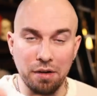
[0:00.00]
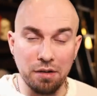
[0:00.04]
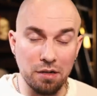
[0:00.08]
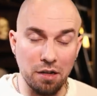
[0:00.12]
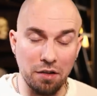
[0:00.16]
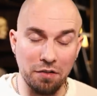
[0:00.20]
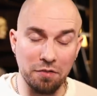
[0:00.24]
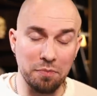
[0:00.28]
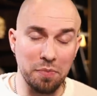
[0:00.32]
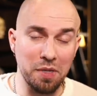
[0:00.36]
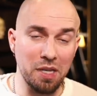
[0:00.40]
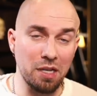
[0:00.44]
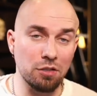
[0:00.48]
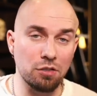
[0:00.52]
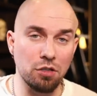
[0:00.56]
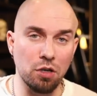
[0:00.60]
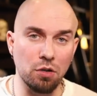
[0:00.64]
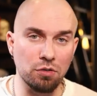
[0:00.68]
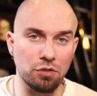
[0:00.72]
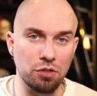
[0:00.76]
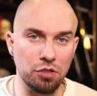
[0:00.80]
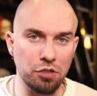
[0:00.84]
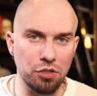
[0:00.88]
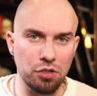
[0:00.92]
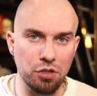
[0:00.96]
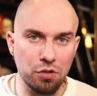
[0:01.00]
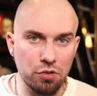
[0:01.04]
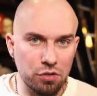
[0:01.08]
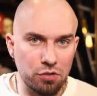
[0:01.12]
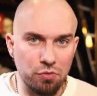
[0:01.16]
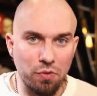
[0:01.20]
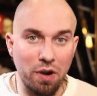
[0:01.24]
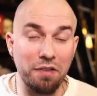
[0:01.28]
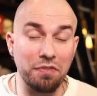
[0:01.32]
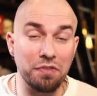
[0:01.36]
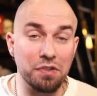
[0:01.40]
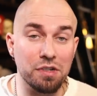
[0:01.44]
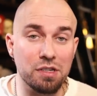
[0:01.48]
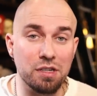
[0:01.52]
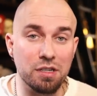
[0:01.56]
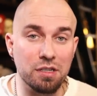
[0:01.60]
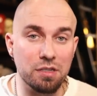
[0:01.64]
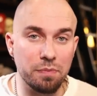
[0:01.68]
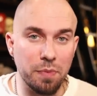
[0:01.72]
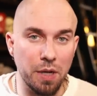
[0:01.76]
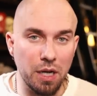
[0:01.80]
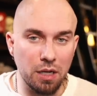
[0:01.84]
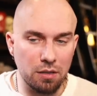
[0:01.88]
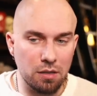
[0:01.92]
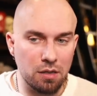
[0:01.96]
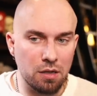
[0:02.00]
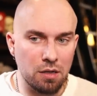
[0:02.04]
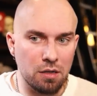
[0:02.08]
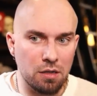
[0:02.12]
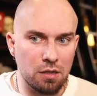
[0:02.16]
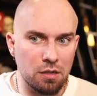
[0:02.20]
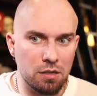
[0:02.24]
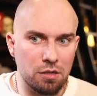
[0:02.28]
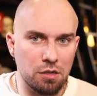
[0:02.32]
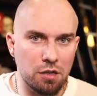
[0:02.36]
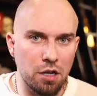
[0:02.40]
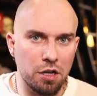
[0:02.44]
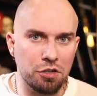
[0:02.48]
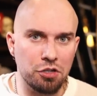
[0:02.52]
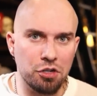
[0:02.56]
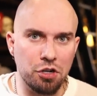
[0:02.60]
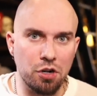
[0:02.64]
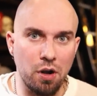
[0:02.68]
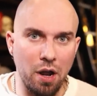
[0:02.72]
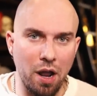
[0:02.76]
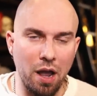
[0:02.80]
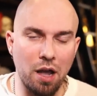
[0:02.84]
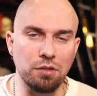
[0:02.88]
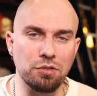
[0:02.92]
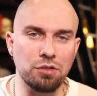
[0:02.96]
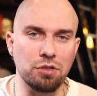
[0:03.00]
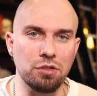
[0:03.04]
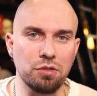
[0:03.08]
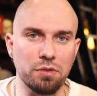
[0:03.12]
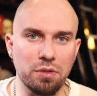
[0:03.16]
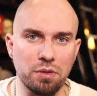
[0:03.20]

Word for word: of being told to use references but not sure how to do it